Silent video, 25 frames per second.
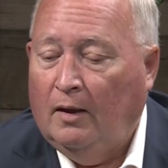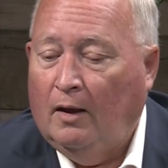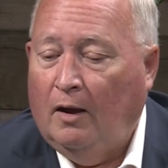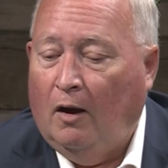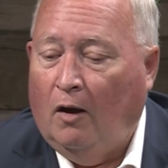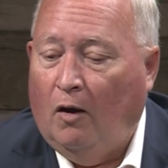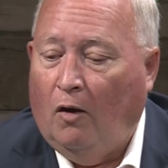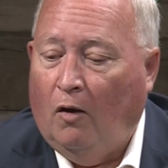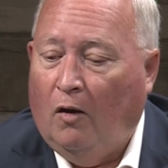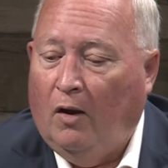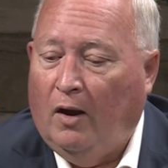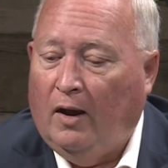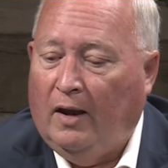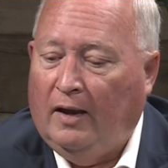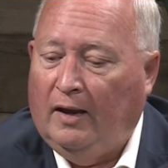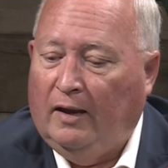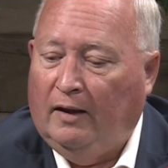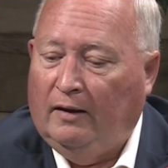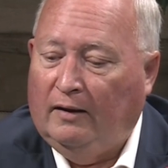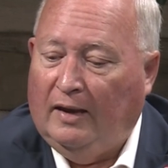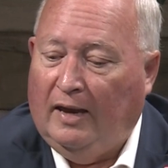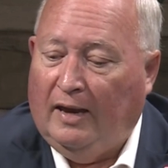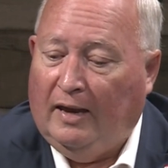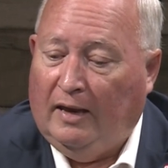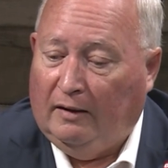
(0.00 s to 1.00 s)

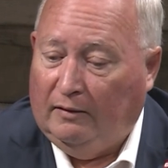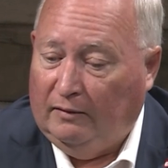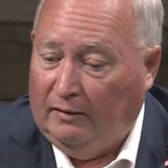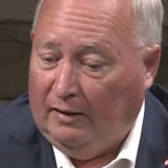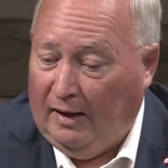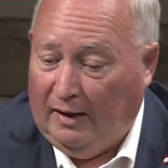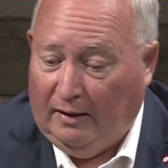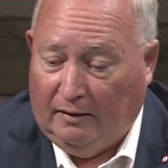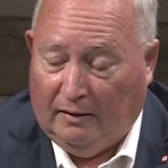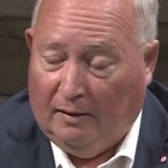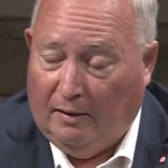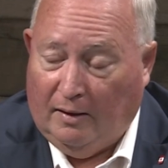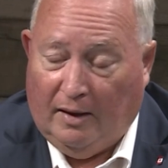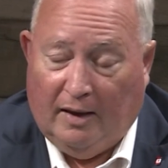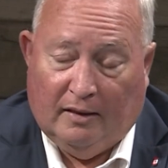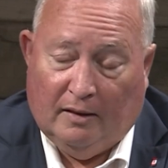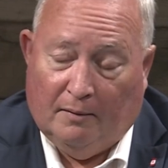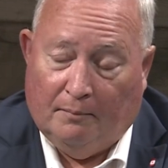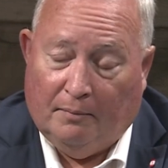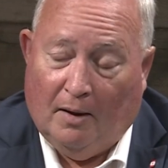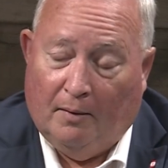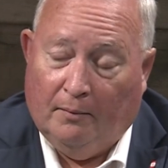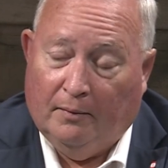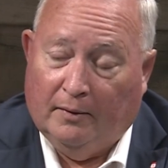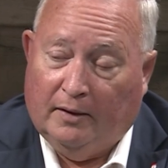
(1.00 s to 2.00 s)
and the
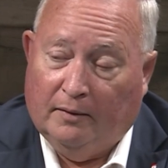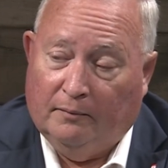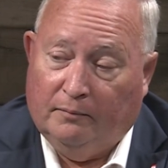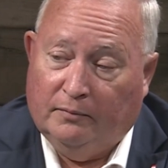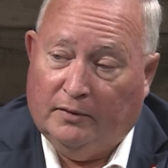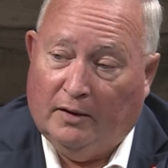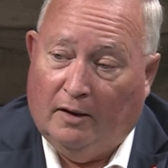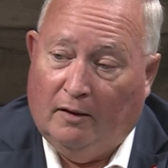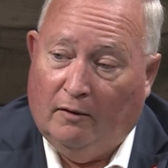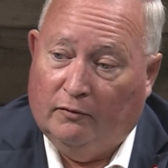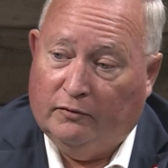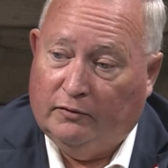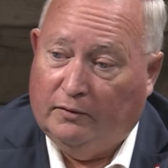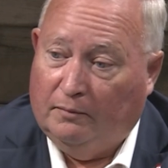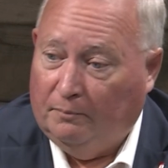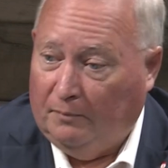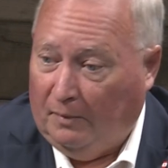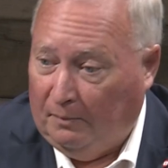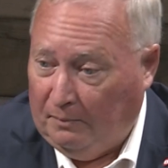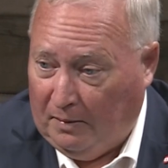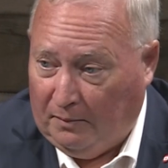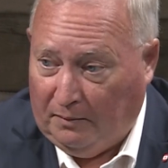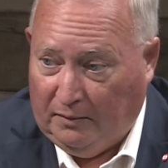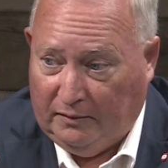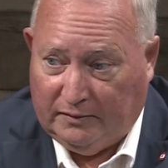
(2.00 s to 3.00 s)
public themselves.
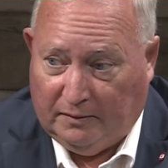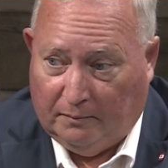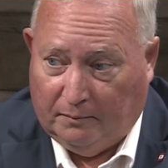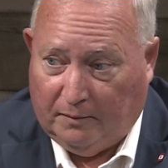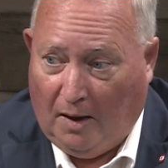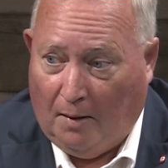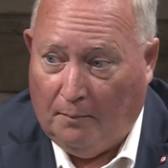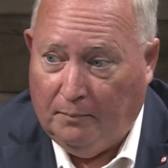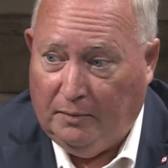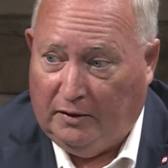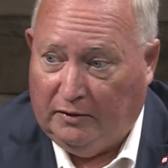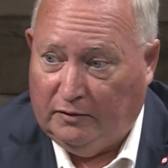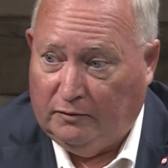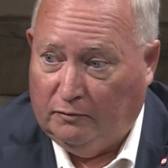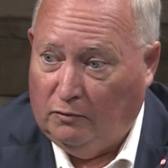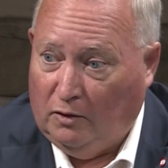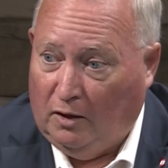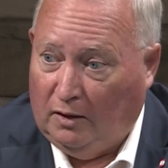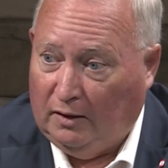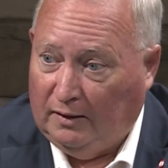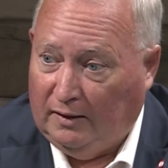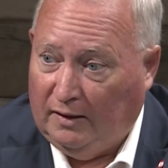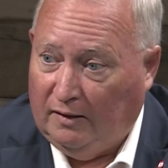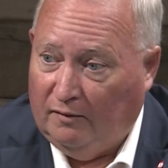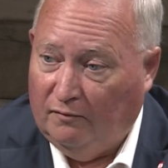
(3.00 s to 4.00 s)
Maybe some companies as well
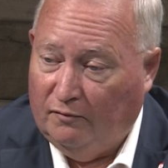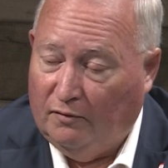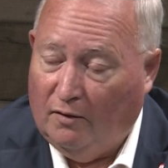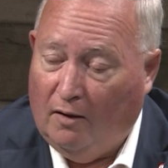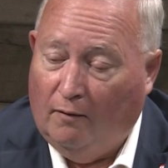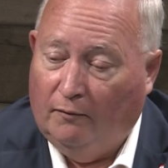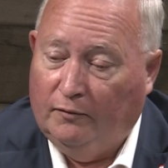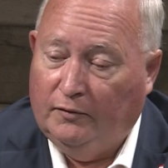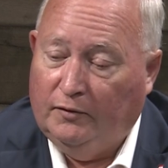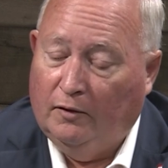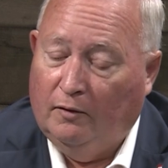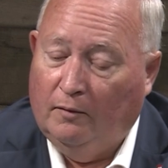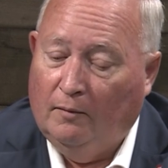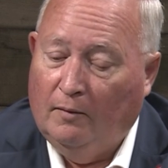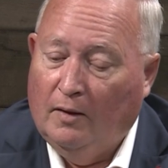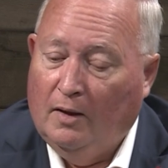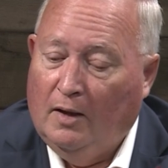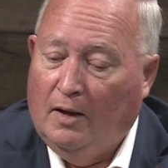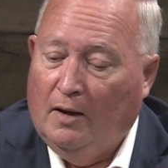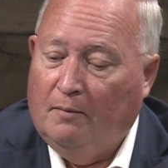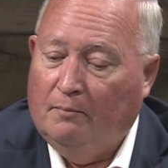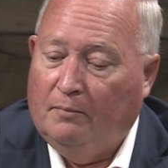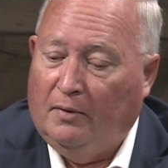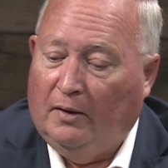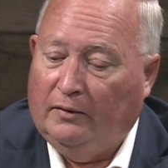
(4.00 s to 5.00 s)
and get involved too.
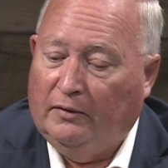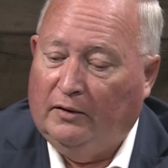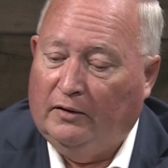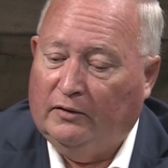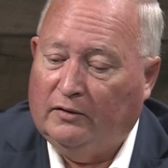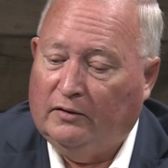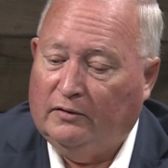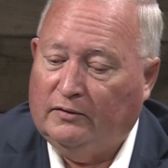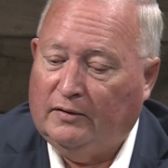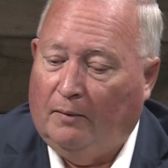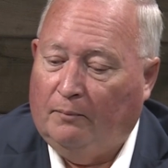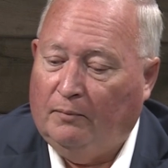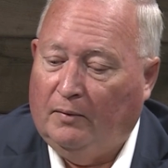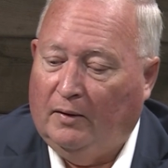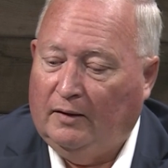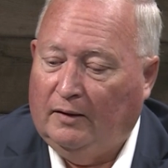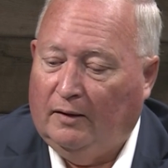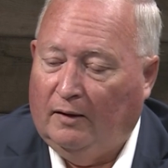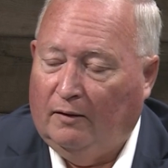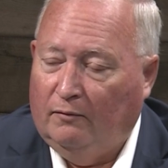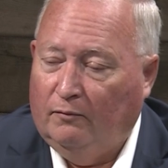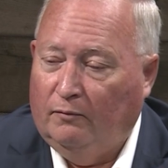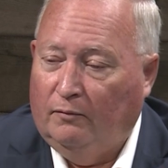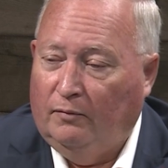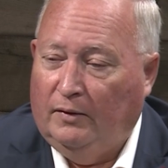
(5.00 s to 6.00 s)
But this is something
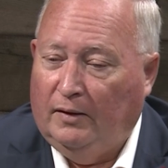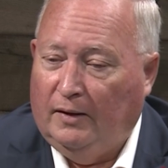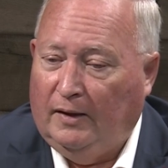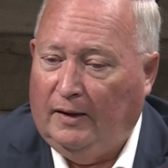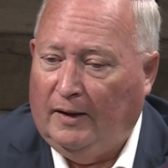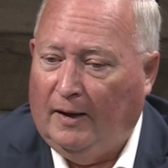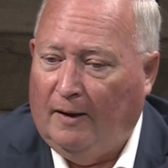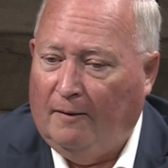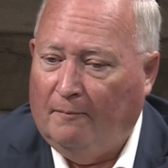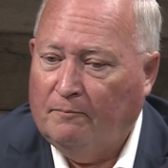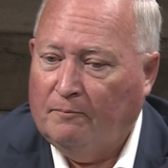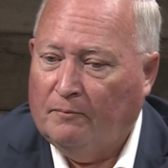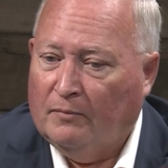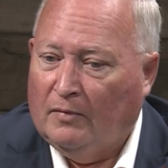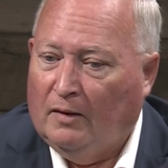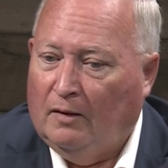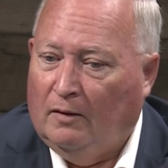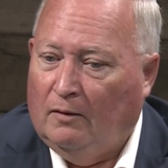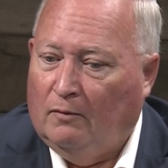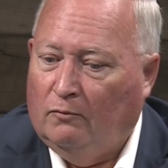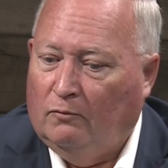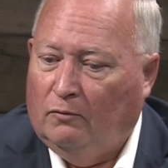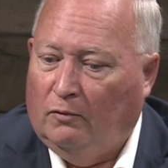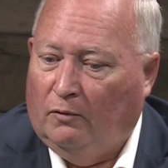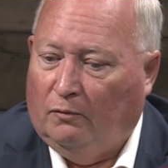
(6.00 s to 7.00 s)
that
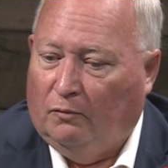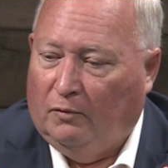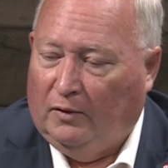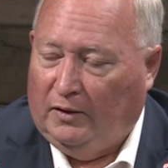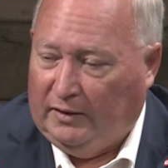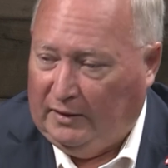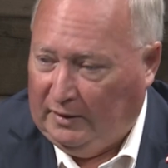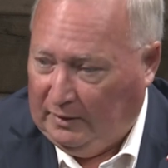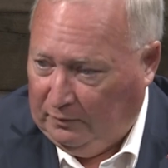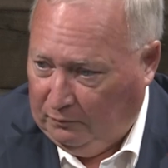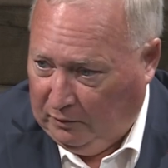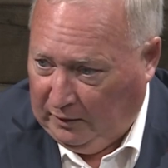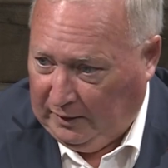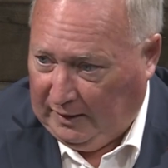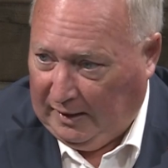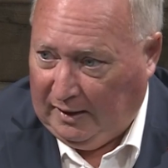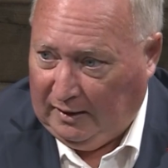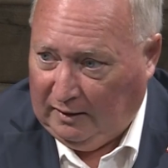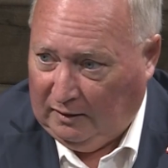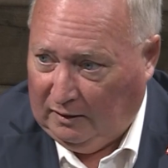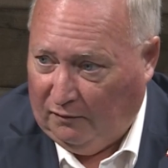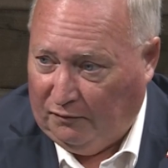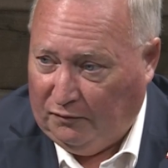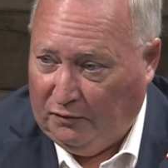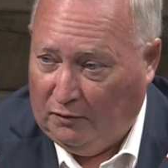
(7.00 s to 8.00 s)
we're getting
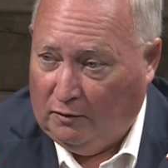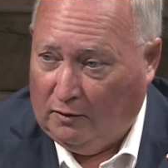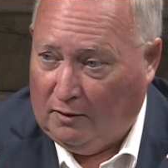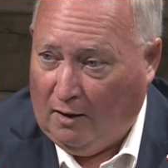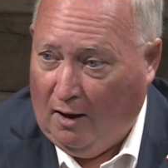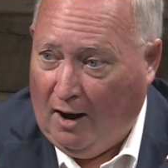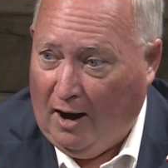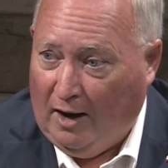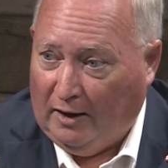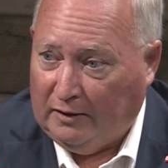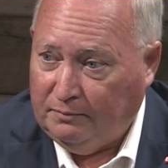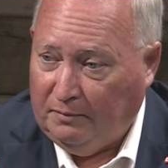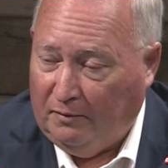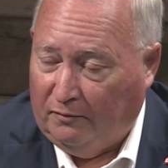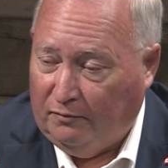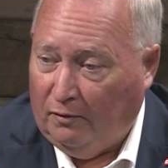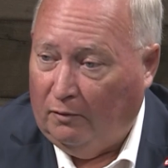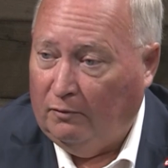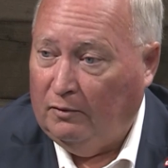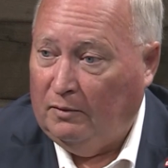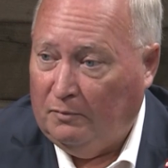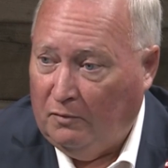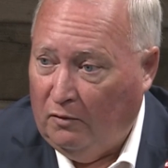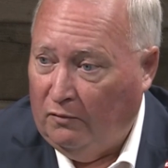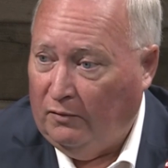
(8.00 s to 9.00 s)
the full cost before
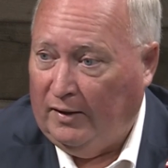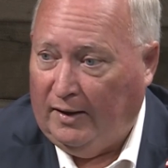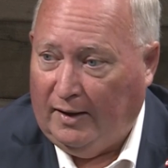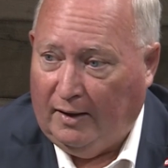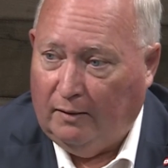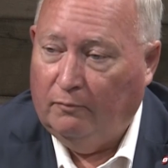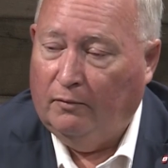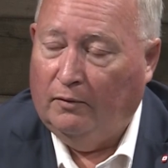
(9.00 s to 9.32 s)
we move ahead